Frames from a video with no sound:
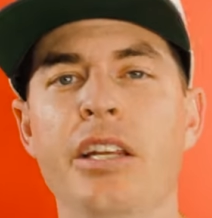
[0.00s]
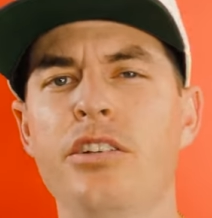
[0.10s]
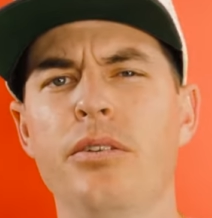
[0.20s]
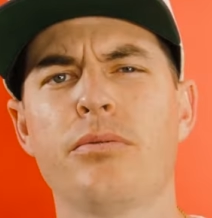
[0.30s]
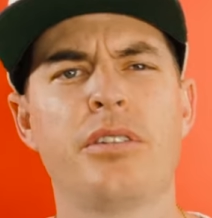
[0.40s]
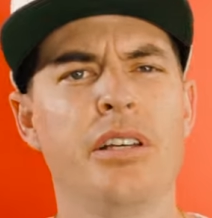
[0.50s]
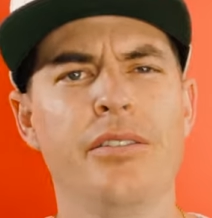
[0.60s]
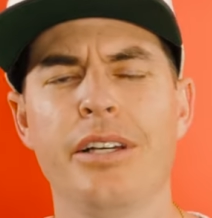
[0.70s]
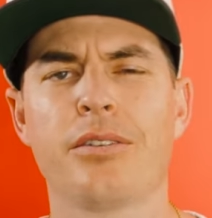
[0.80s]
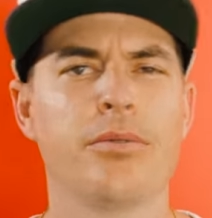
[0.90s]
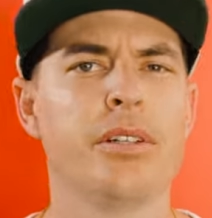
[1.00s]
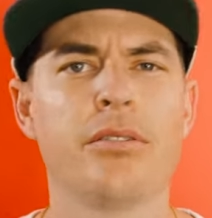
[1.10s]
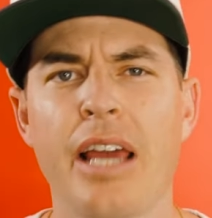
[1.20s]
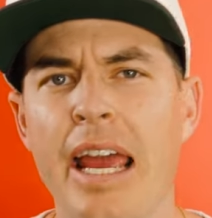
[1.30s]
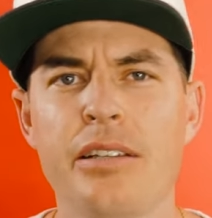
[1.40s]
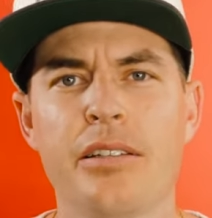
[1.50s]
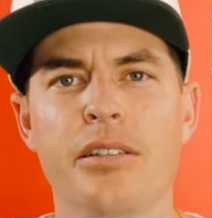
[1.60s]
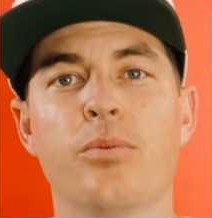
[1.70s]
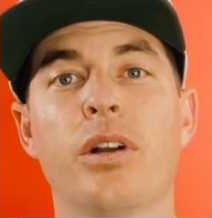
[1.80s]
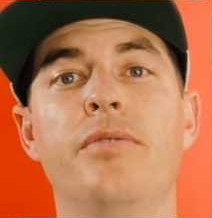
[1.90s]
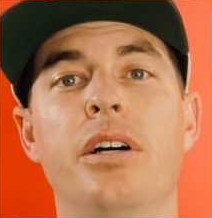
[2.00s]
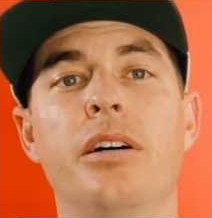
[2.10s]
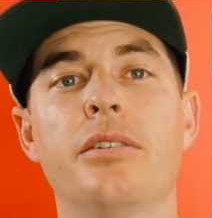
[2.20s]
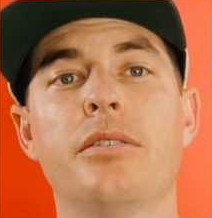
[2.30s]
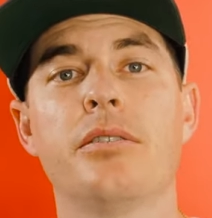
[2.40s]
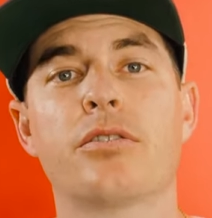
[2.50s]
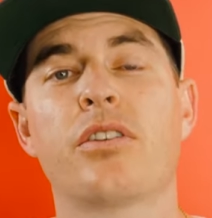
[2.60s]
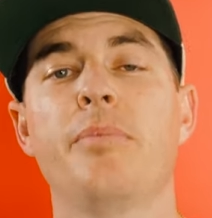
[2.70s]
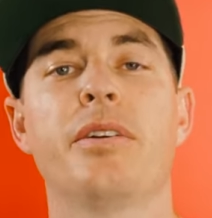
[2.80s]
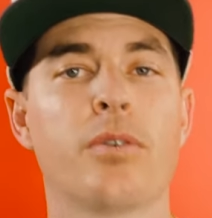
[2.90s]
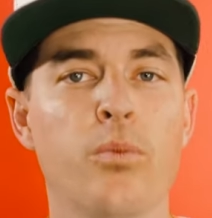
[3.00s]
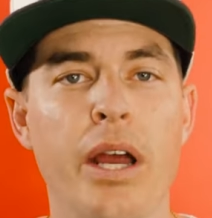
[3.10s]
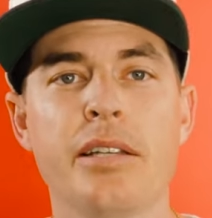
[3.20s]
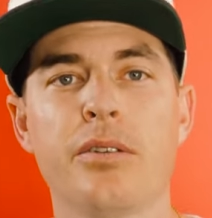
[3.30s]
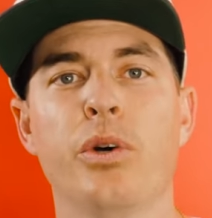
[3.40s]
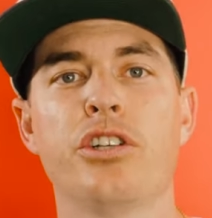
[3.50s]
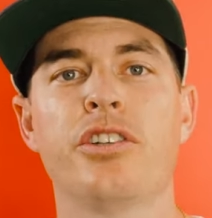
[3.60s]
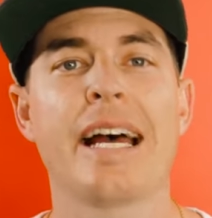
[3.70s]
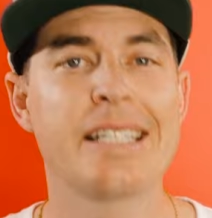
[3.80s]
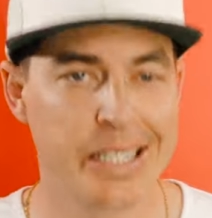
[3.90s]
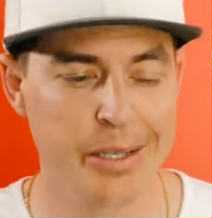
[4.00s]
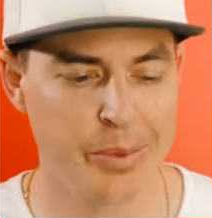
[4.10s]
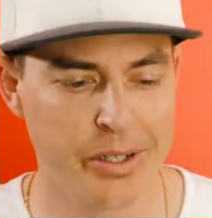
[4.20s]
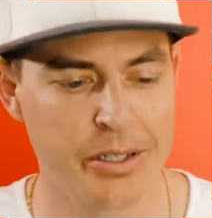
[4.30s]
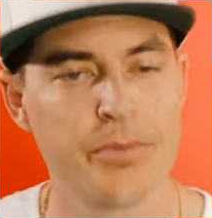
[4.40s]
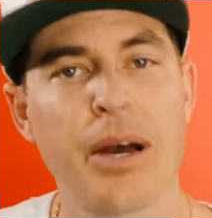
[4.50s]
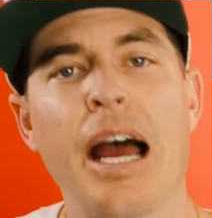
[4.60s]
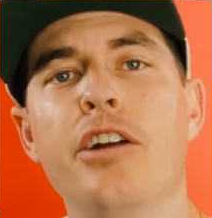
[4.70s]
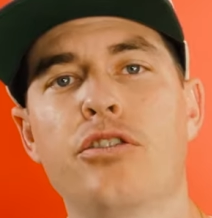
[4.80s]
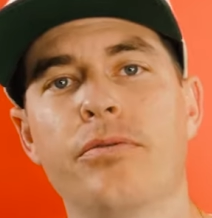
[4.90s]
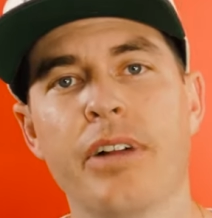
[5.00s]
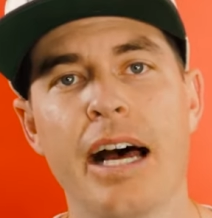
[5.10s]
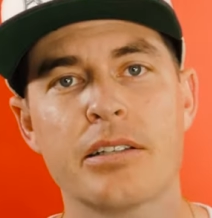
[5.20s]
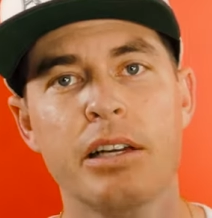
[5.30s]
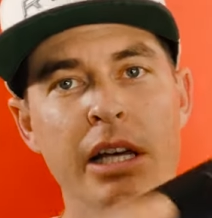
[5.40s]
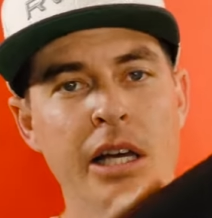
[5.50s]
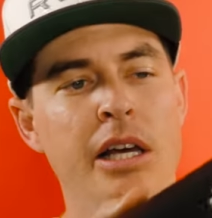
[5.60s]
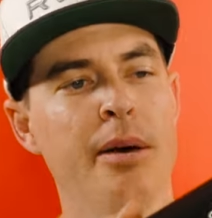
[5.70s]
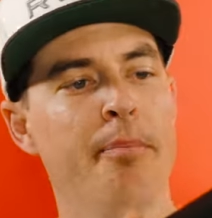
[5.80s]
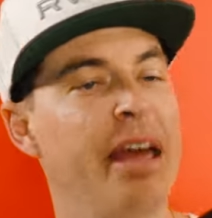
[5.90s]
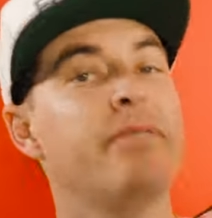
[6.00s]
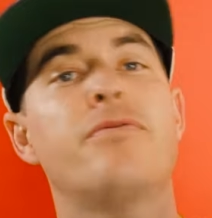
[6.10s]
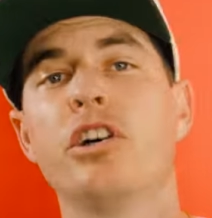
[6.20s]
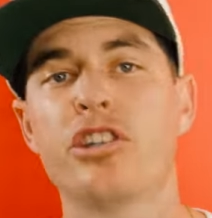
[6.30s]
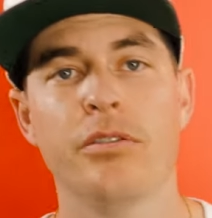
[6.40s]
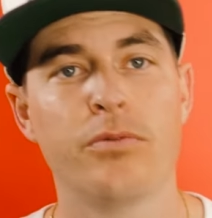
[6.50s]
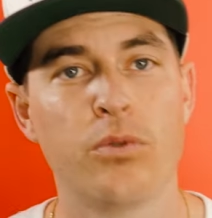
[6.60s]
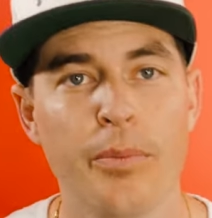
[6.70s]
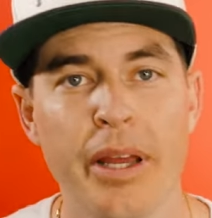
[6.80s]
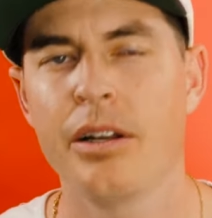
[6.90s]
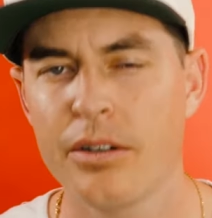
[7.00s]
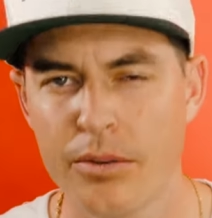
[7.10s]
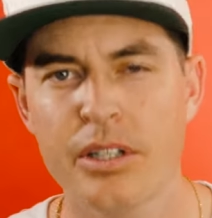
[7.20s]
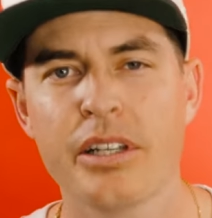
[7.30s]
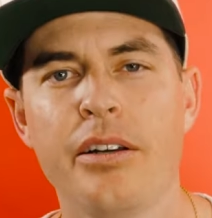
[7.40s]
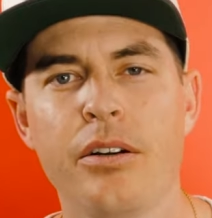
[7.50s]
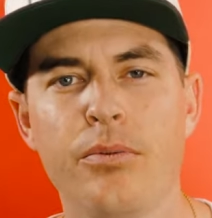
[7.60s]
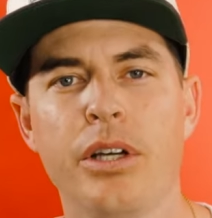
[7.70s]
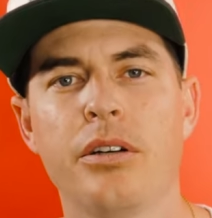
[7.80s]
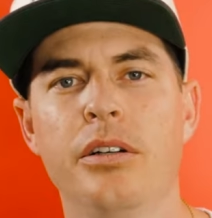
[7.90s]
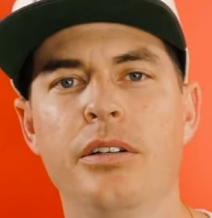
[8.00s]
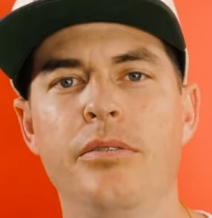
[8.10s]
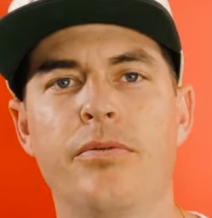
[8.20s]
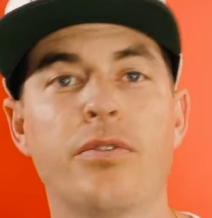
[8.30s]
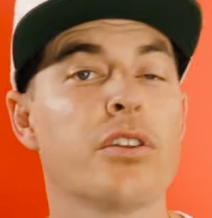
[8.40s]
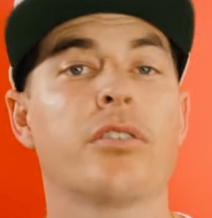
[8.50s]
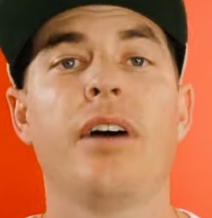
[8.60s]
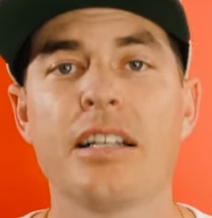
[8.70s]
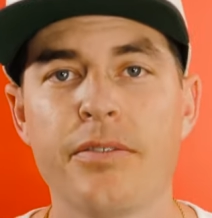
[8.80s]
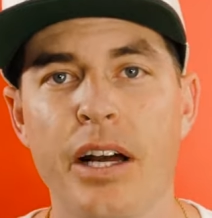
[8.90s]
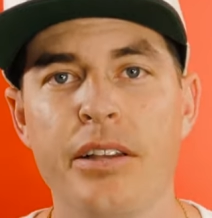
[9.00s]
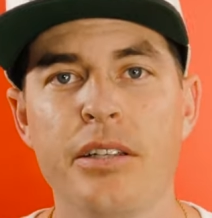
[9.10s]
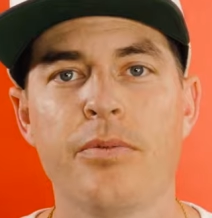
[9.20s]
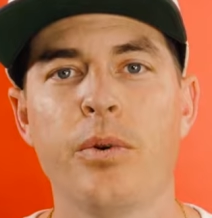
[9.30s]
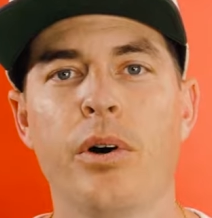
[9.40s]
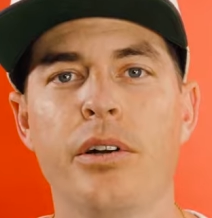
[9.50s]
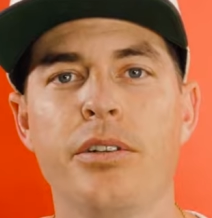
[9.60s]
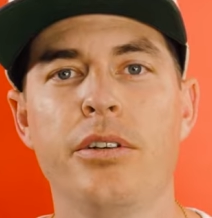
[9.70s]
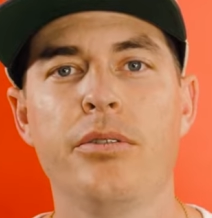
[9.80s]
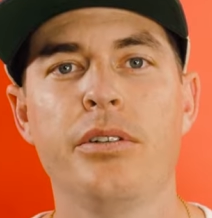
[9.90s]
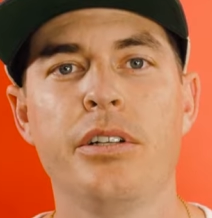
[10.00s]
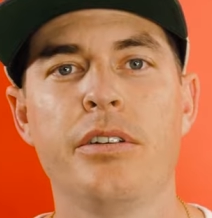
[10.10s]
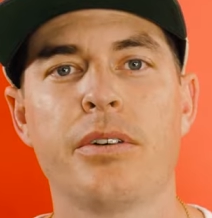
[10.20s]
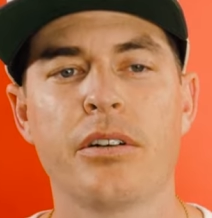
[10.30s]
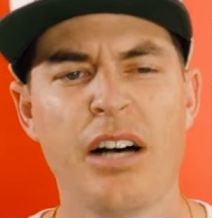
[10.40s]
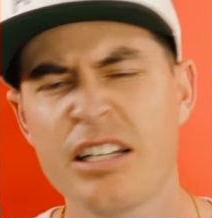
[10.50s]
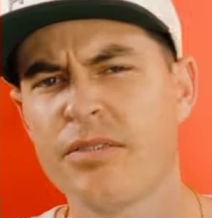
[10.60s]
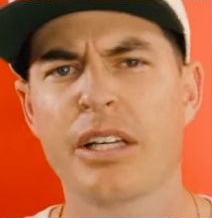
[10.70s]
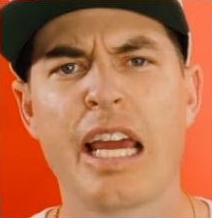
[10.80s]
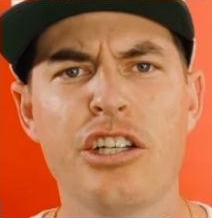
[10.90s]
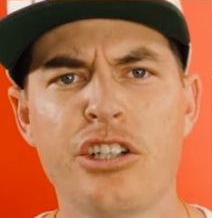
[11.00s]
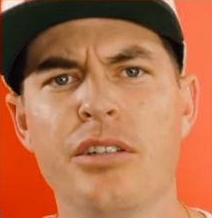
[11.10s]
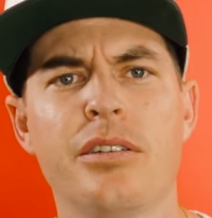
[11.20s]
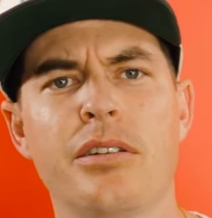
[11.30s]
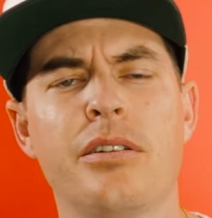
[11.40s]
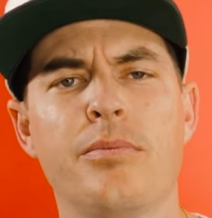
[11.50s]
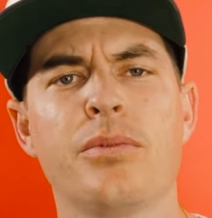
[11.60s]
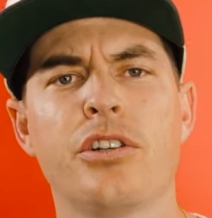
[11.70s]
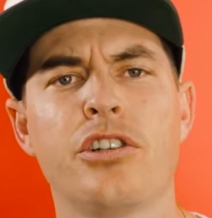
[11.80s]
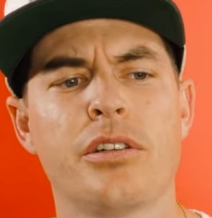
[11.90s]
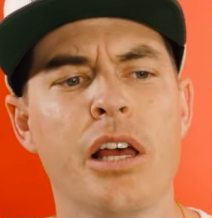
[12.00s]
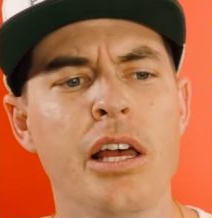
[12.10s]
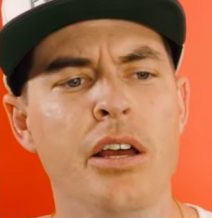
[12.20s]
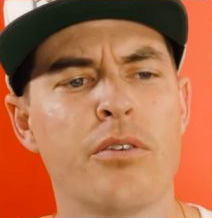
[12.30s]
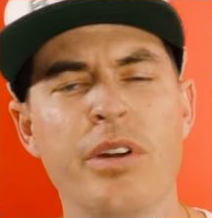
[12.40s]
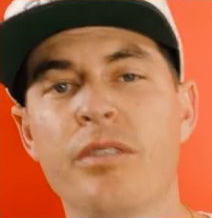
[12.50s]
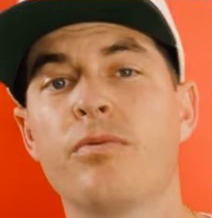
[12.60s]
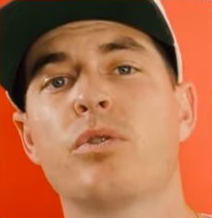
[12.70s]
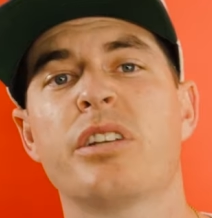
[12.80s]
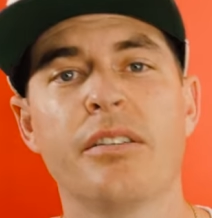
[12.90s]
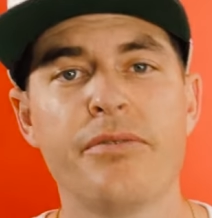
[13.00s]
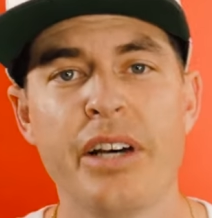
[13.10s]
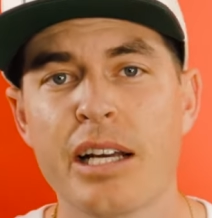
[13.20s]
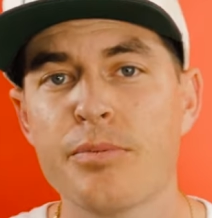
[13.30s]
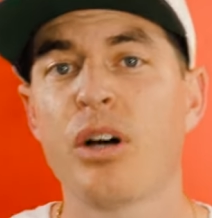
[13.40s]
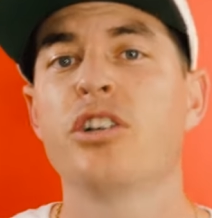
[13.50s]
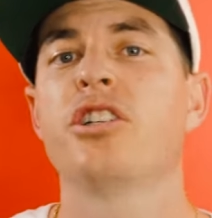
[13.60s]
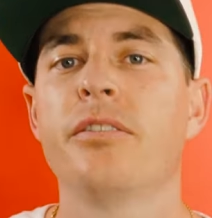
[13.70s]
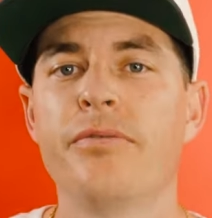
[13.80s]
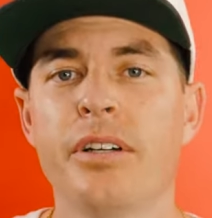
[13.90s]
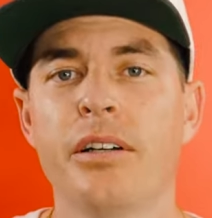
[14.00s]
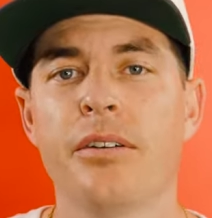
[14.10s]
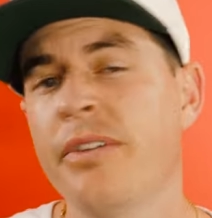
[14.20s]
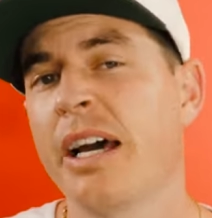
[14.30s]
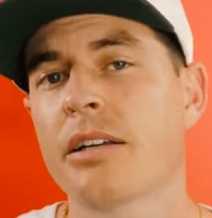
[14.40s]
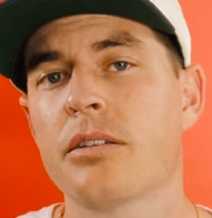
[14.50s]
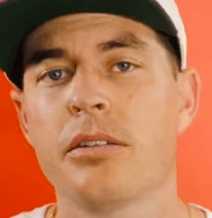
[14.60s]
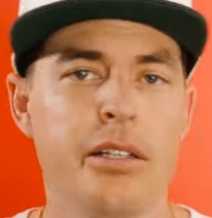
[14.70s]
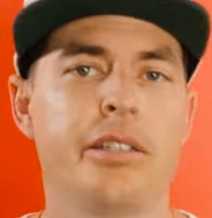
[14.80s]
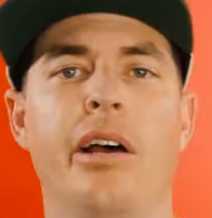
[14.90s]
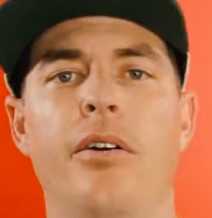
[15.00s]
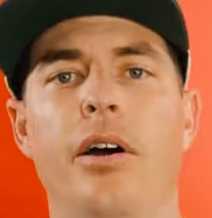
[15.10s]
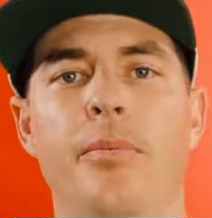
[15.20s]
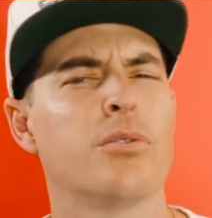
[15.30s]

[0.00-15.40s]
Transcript: In each of those silly or real cases, what I've done is describe different ways in which that stimulus, my hydro flask, may function for me. And quick side note, we could further classify these if we wanted to into different classification systems such as reinforcing effects, punishing effects, etc.